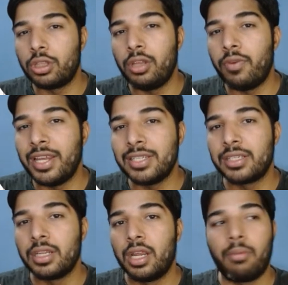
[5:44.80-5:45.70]
the
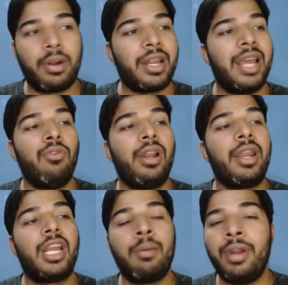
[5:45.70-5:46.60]
ways, but I will
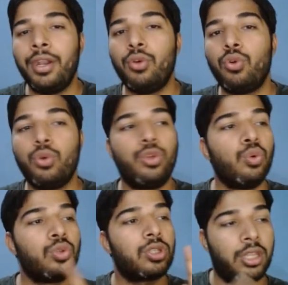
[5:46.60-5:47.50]
recommend you to
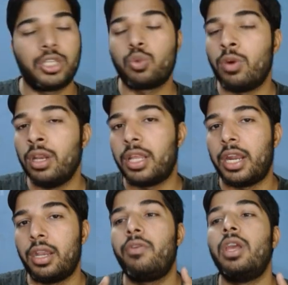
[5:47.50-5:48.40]
use this one,
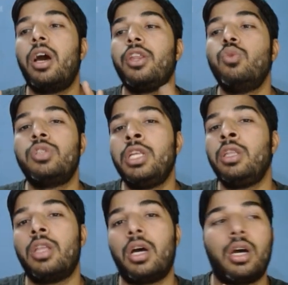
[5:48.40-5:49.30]
that we are
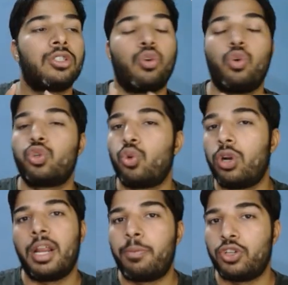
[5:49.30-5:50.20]
using the source code
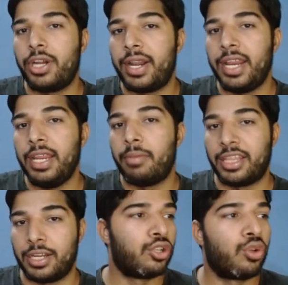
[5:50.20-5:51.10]
repository
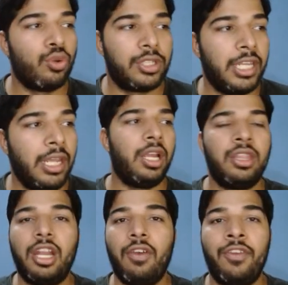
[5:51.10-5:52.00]
method. So you see in
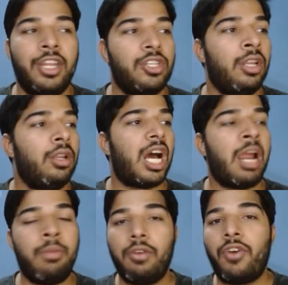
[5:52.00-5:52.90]
the definition, I
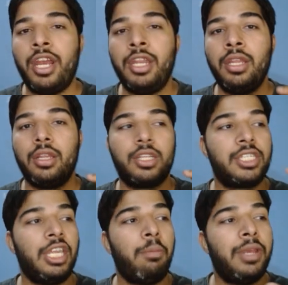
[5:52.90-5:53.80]
am defining the
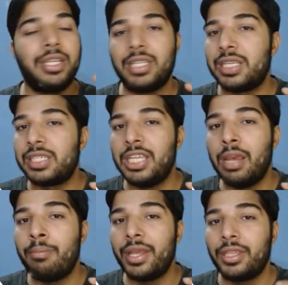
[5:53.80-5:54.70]
CPS
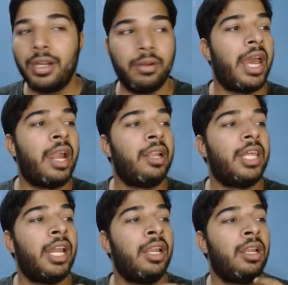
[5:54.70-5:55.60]
SCM method, and
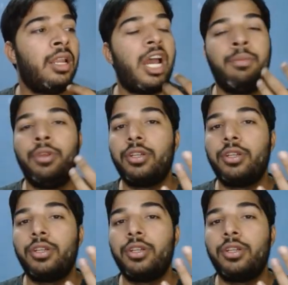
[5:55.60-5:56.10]
then I'm